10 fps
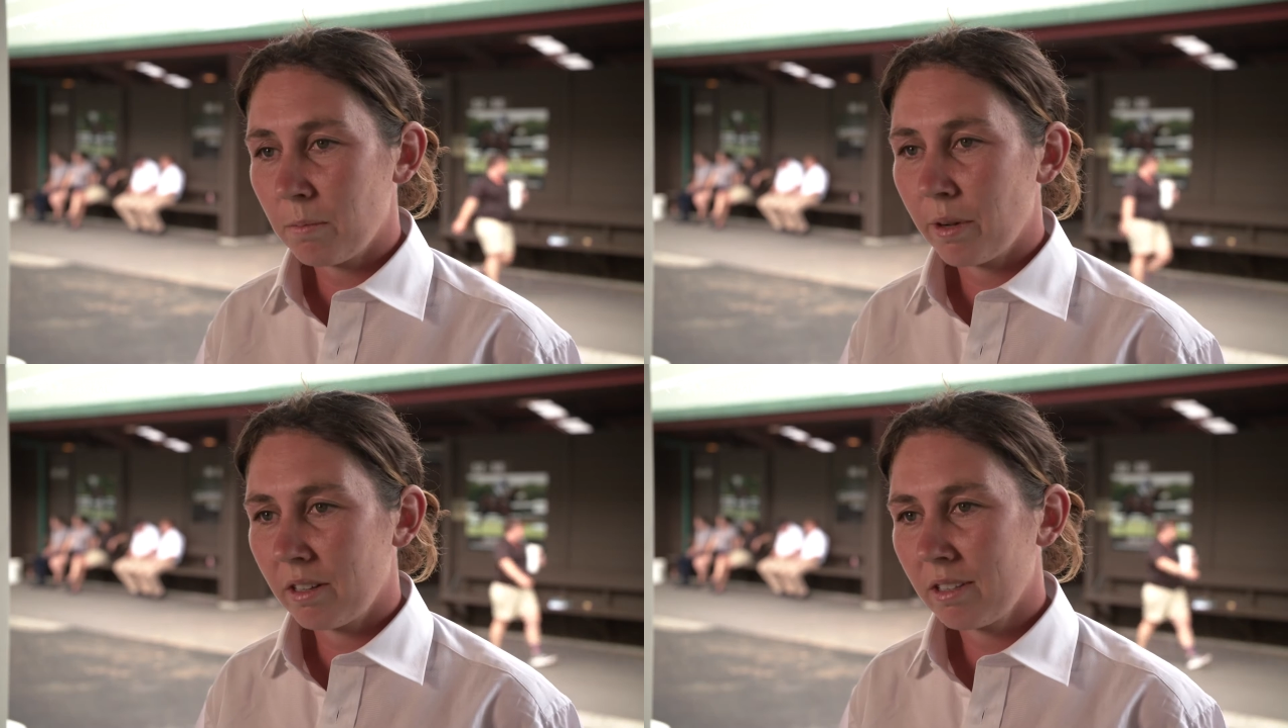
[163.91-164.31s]

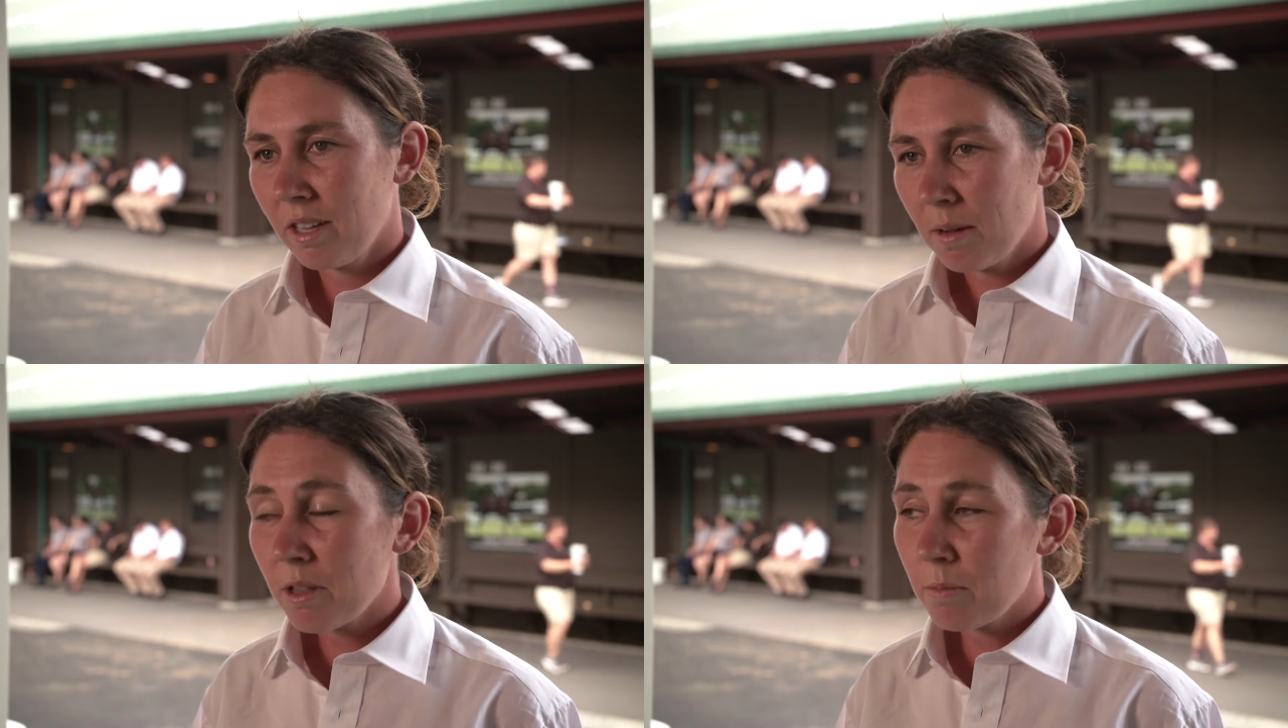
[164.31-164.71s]
but
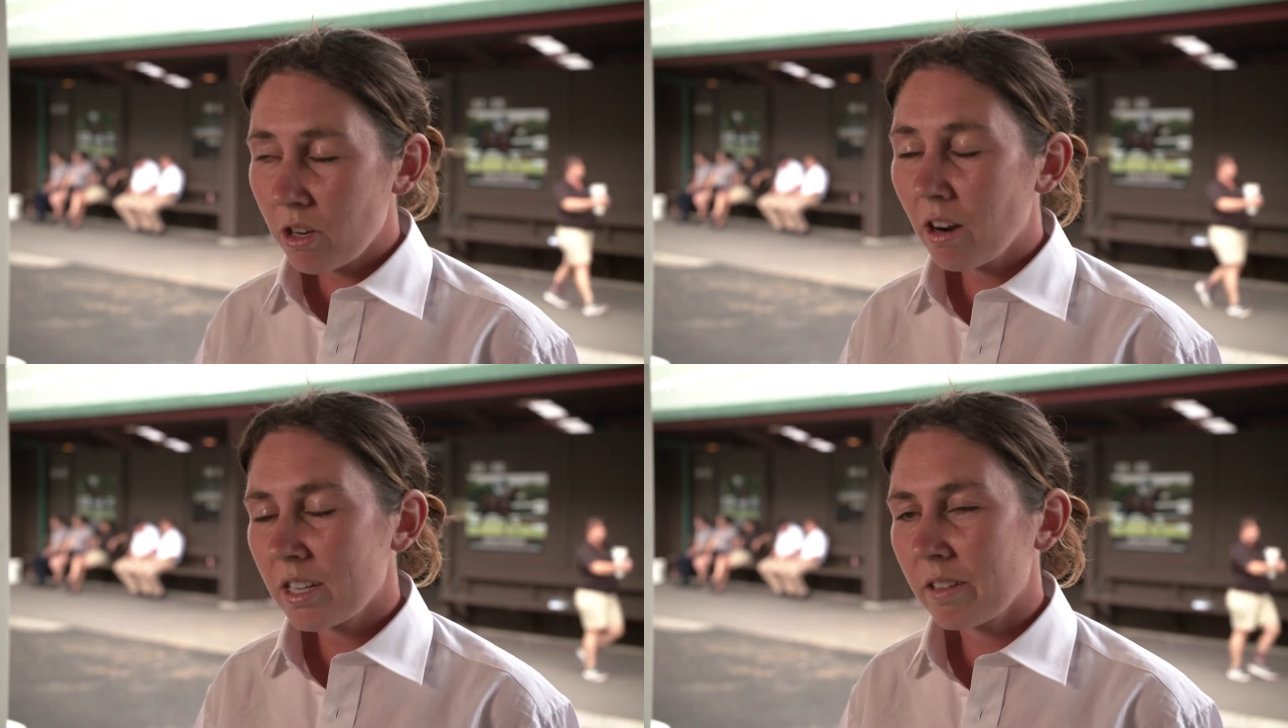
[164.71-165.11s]
the
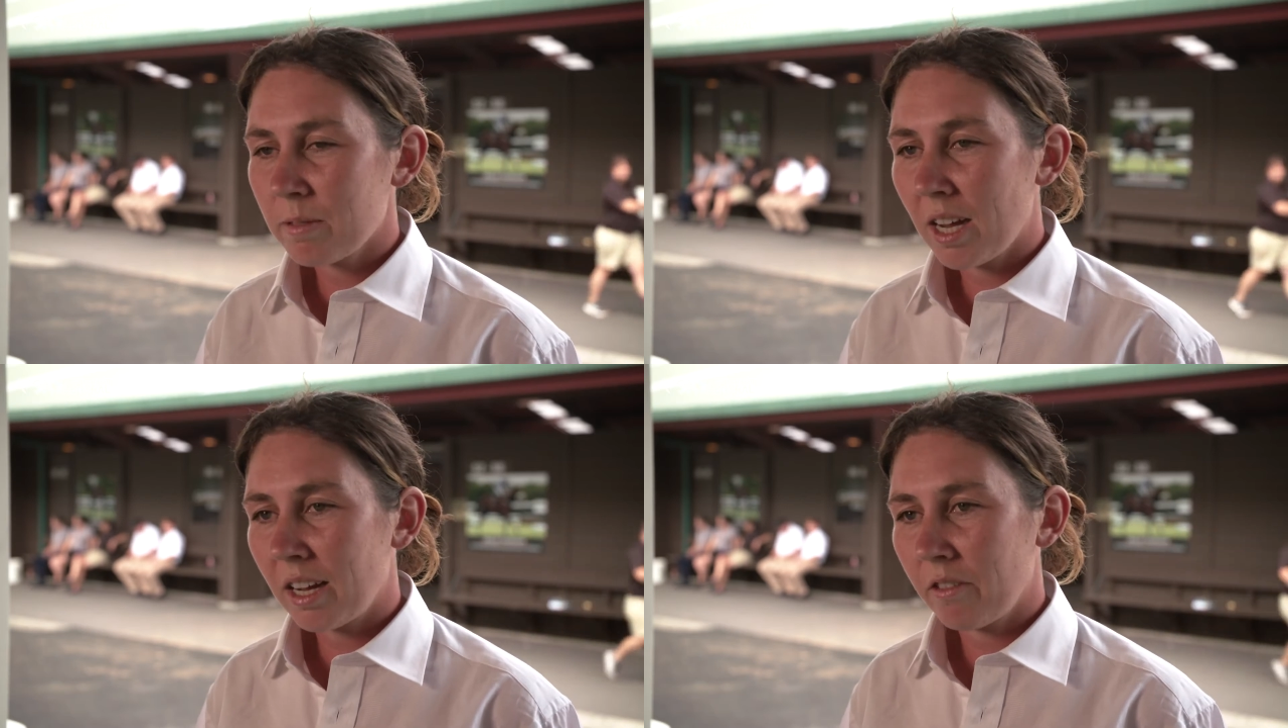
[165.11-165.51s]
majority of them
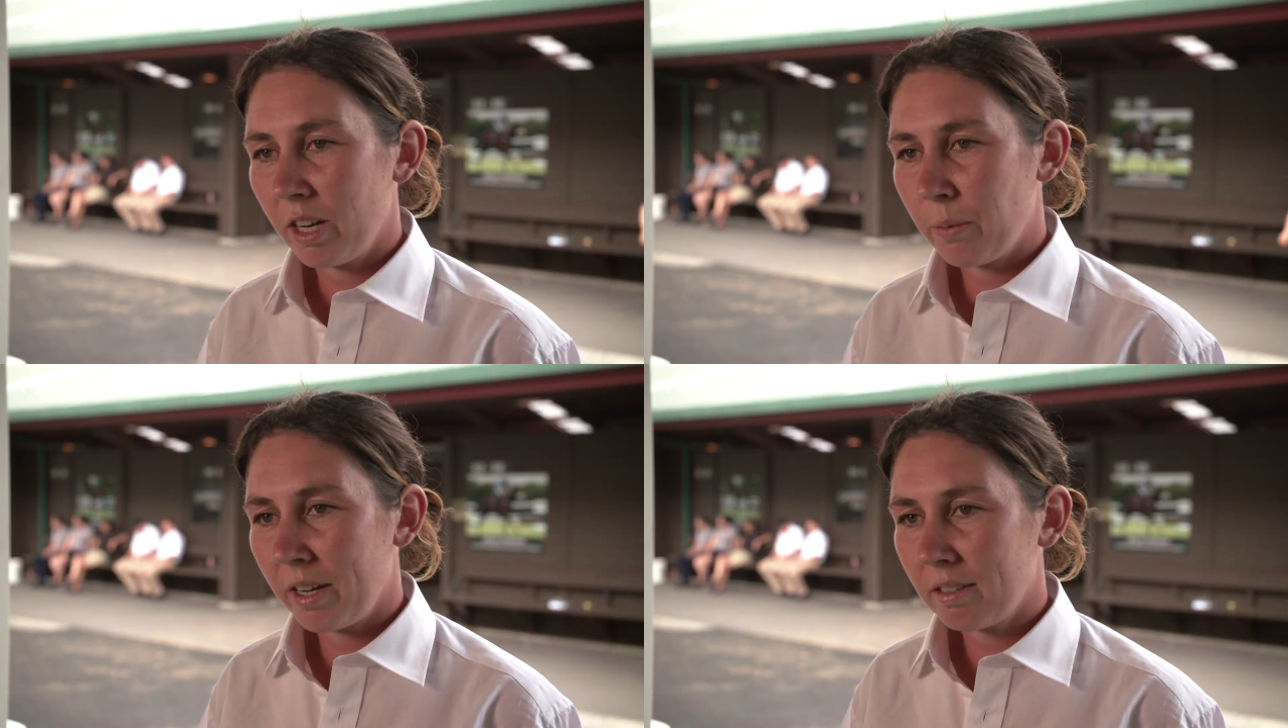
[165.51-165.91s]
take it really well.